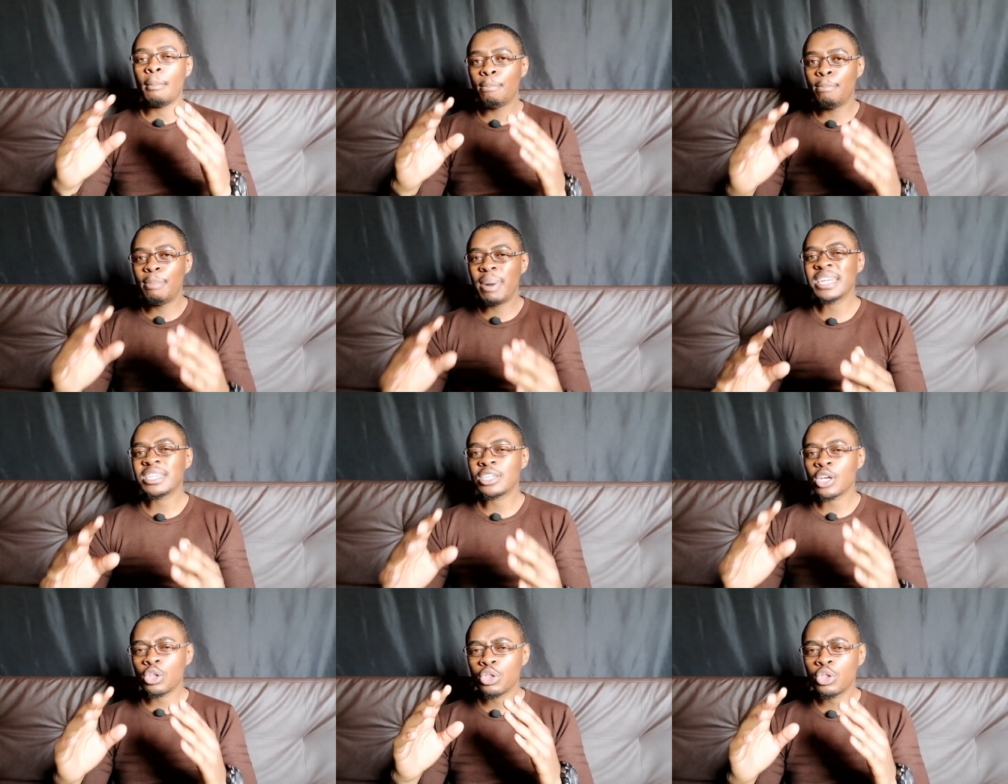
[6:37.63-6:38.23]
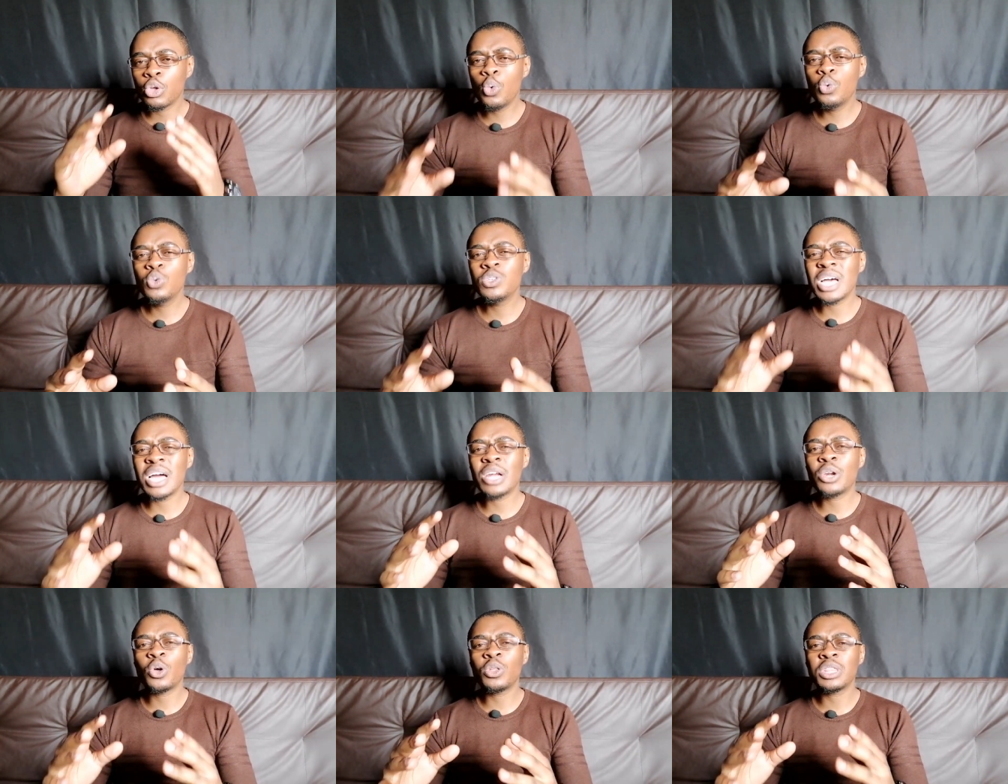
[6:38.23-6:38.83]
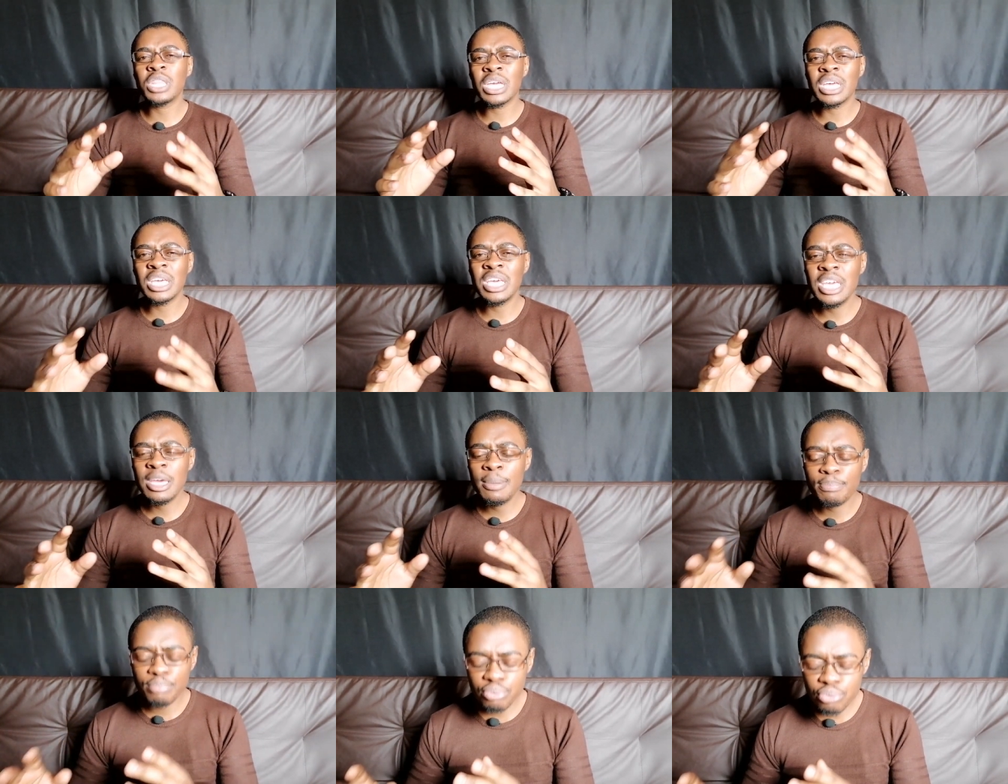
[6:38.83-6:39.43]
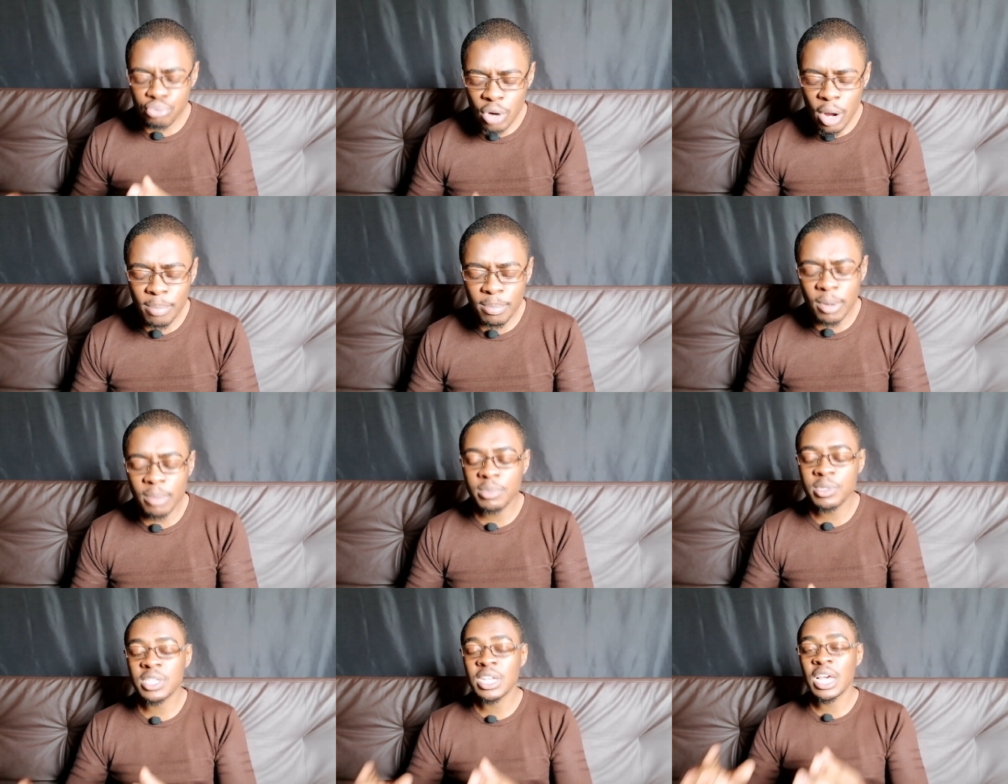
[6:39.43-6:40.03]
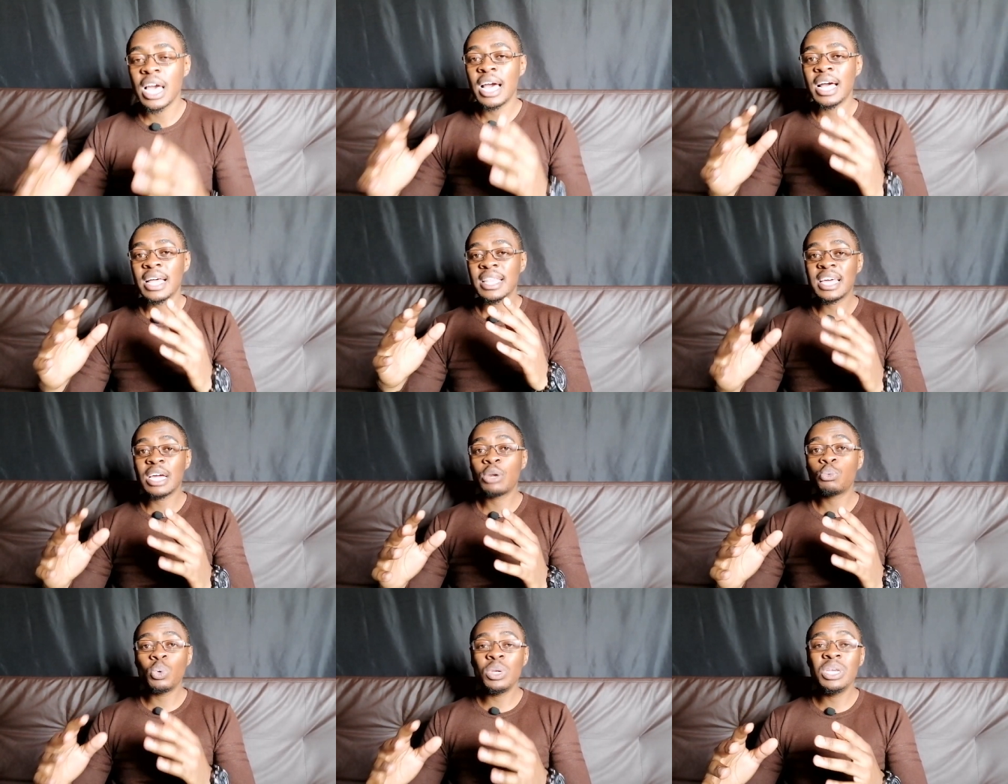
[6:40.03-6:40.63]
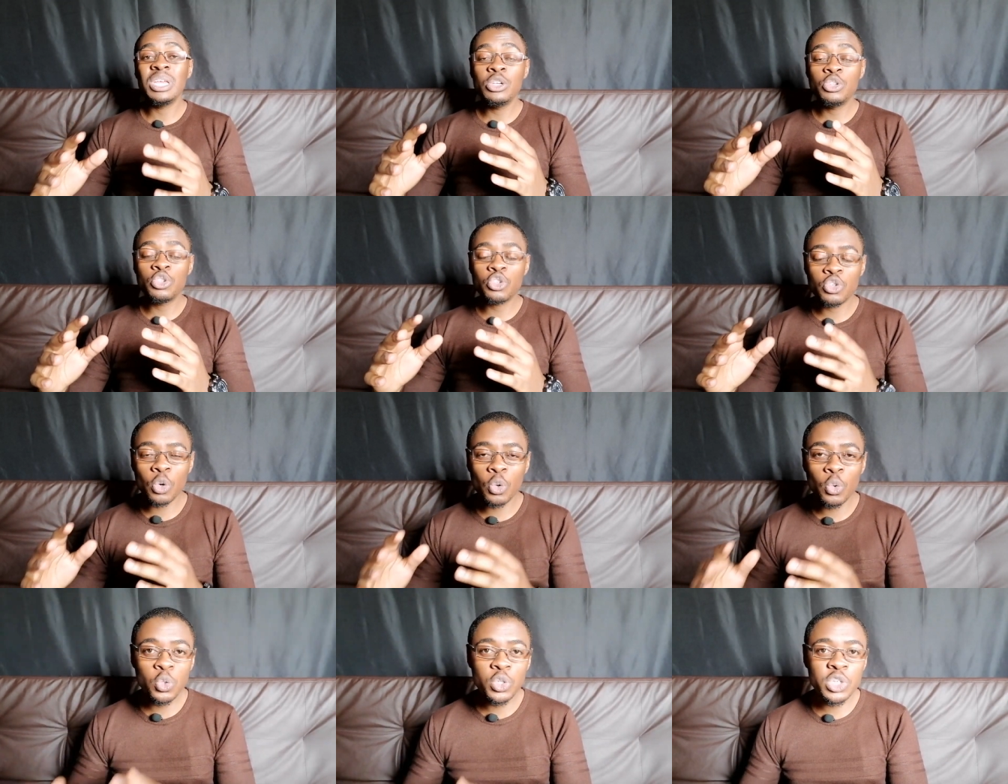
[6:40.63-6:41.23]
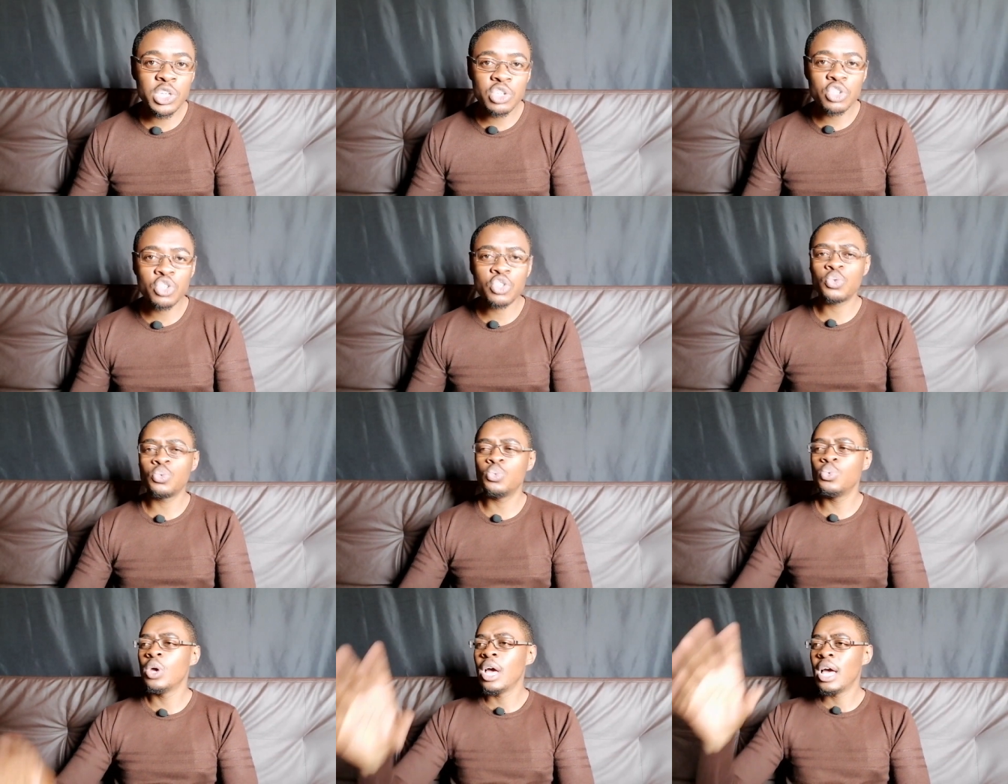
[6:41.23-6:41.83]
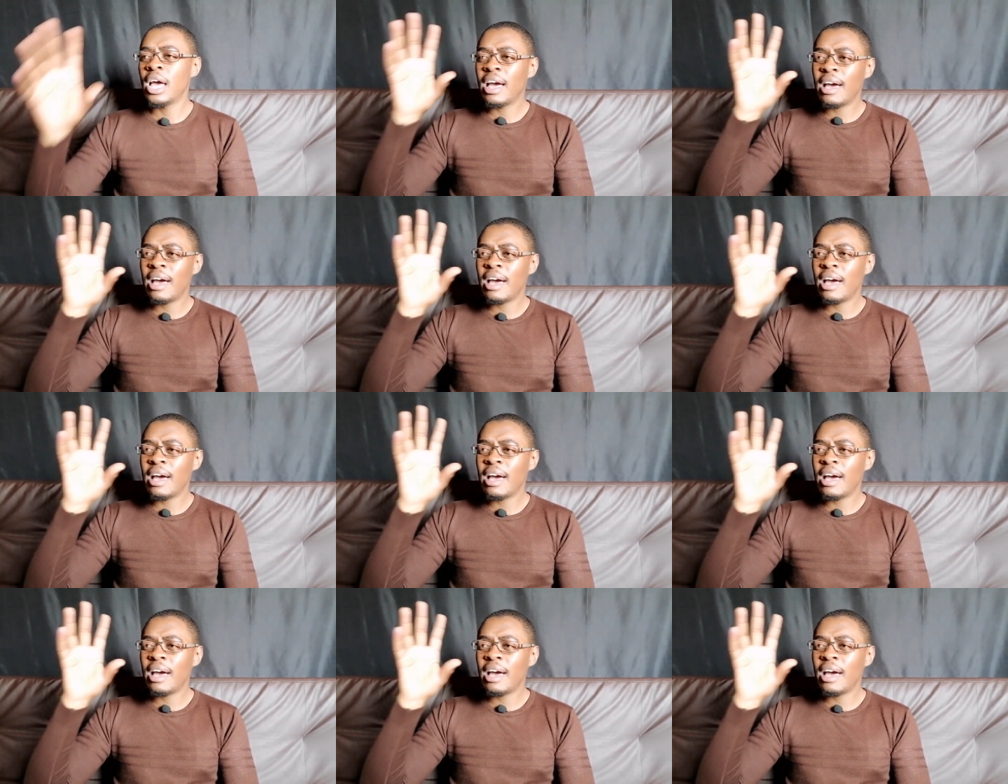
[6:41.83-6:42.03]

But those are not the key problems that we need solutions to.